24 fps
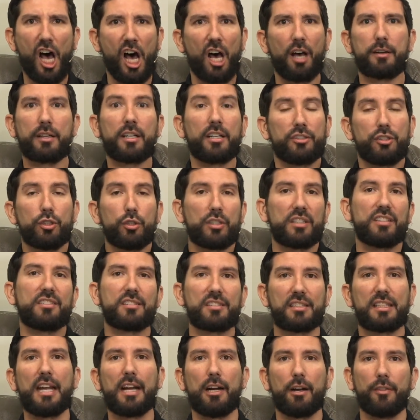because you could
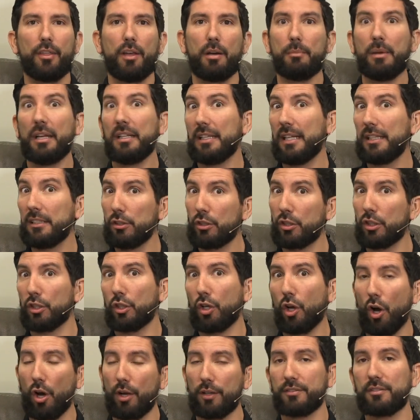scare them, and then you can
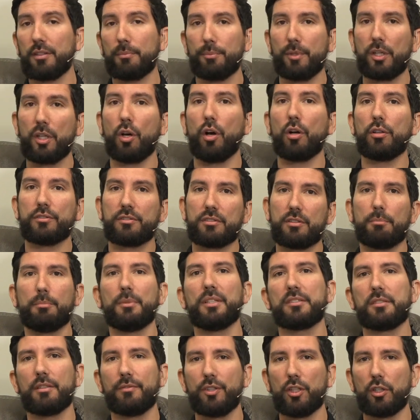cause something called
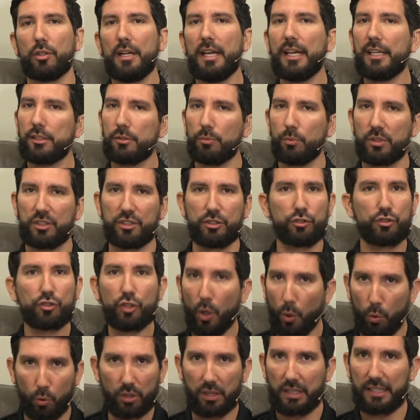submissive urination, which is
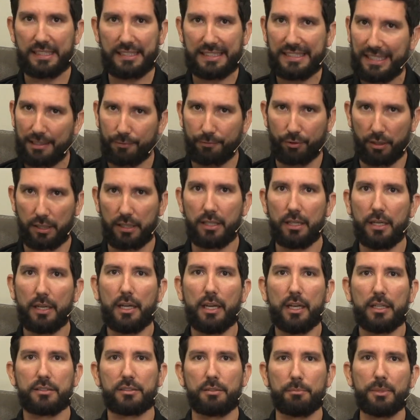totally different.
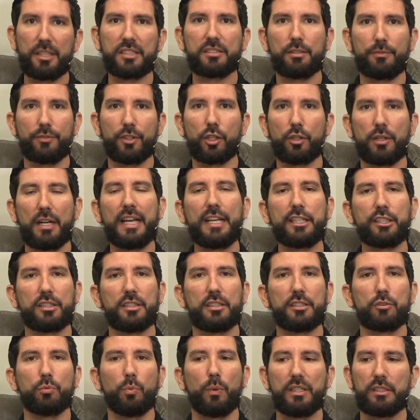Submissive
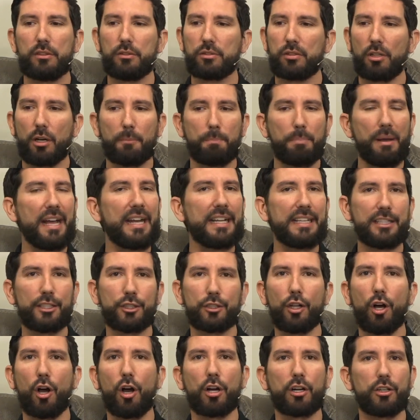urination is when you start petting your
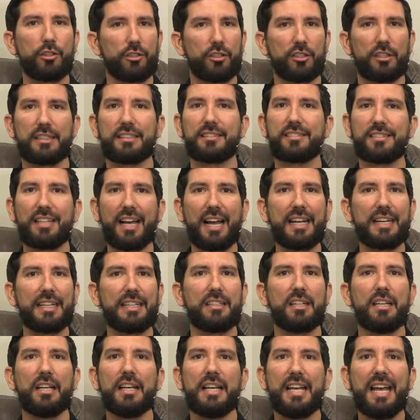dog or they're
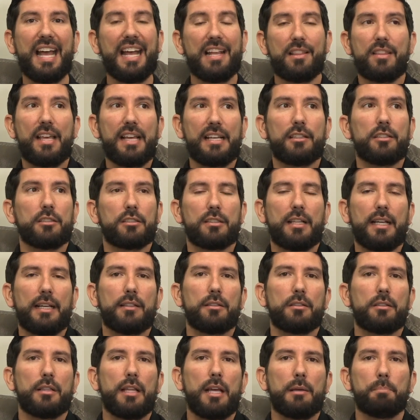excited and
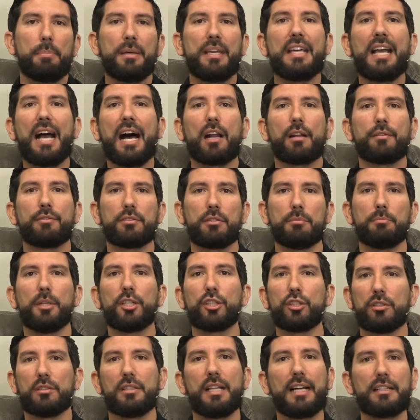they pee out of
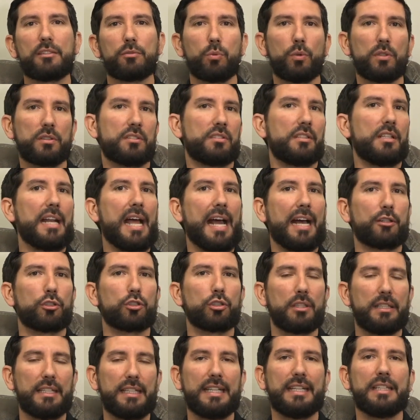submission. That's what's
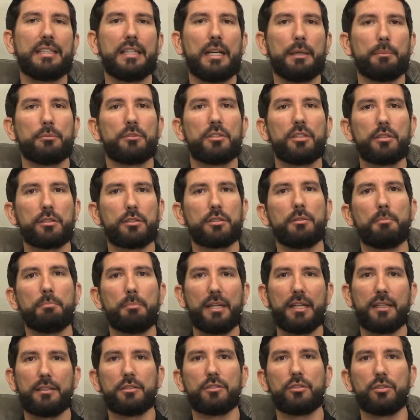naturally in them to
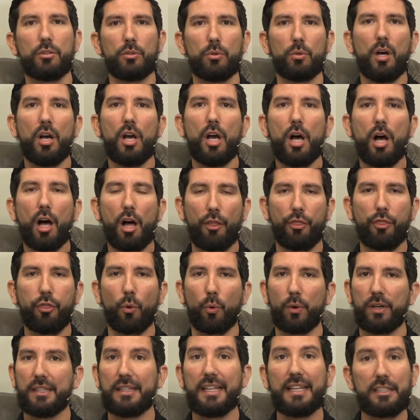submit to
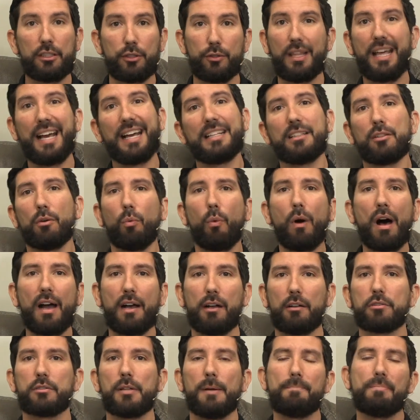authority. They do that in the
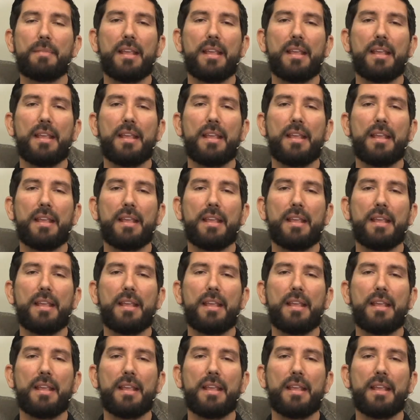wild,